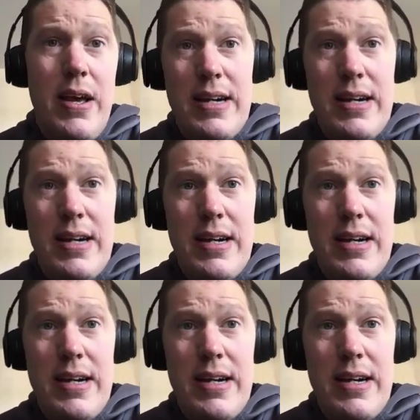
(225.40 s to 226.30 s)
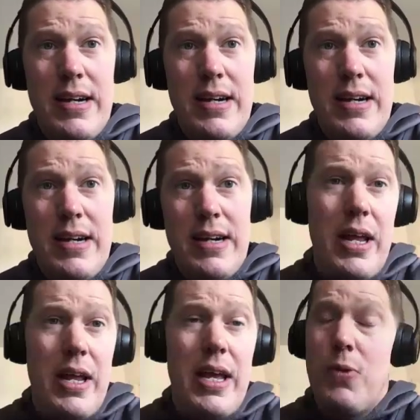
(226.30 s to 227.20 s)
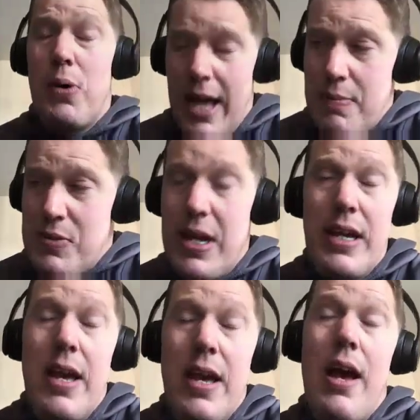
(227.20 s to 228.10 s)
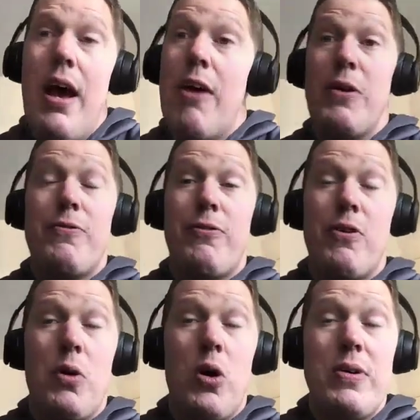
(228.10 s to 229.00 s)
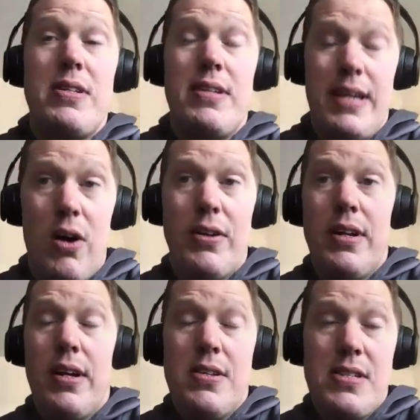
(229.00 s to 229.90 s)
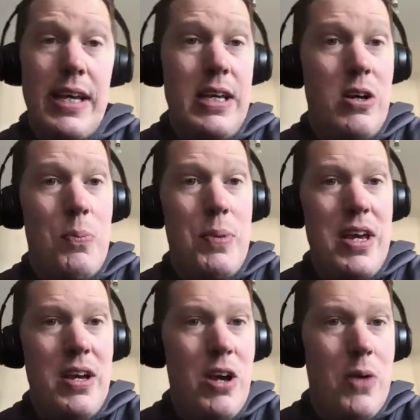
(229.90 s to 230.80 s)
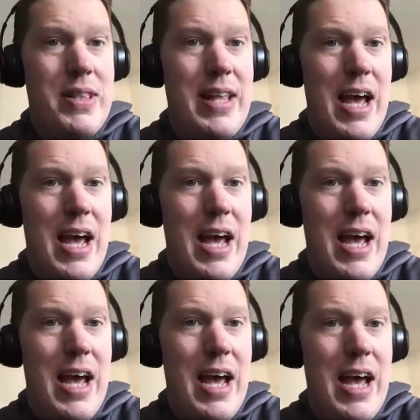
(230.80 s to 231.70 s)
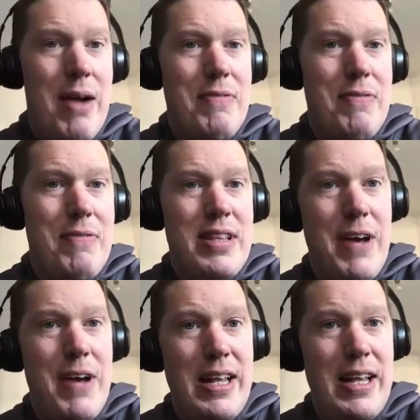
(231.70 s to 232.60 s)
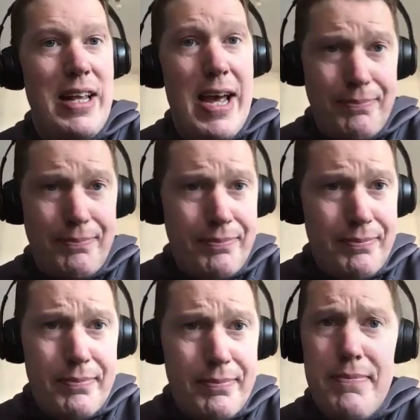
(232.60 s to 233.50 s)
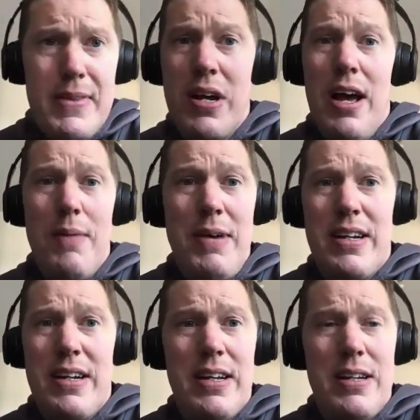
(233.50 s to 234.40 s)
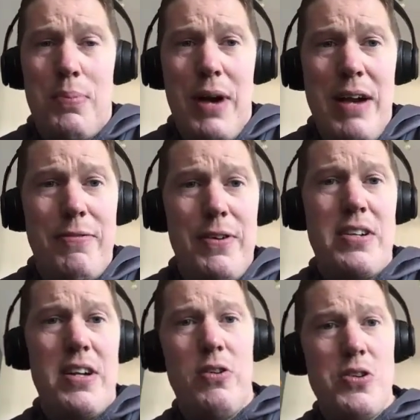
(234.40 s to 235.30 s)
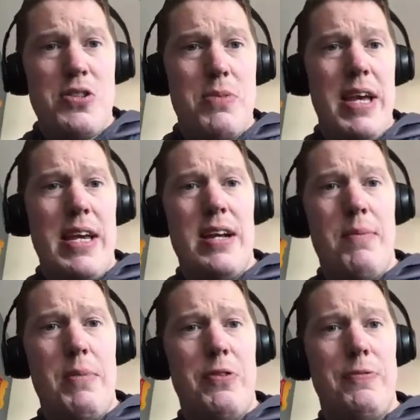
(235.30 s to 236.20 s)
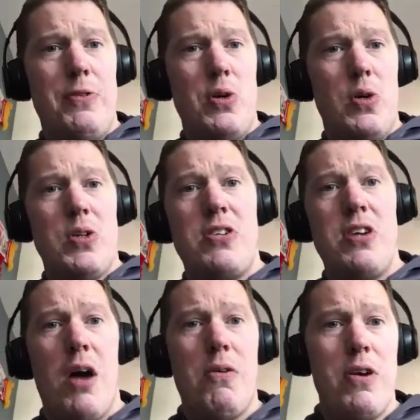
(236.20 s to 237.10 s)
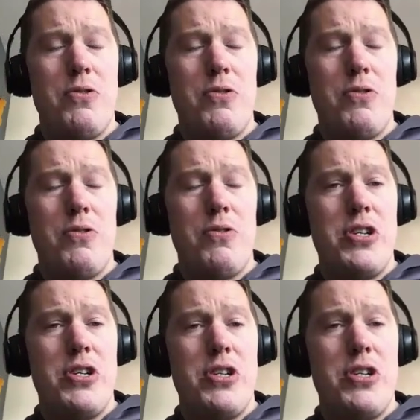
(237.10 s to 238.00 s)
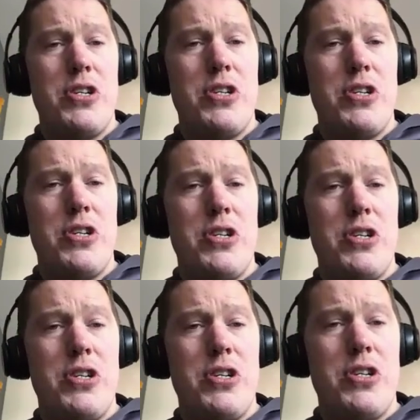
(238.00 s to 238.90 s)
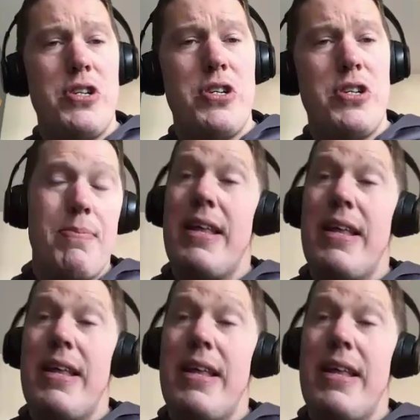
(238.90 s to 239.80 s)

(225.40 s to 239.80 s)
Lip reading: And it's now saying that Napoli and Red Bull Leipzig have moved for Amora Dion, so he could be going there after that failure. So, Brentford are also making a move for Dara O'Shea. He is the Burnley centre-back.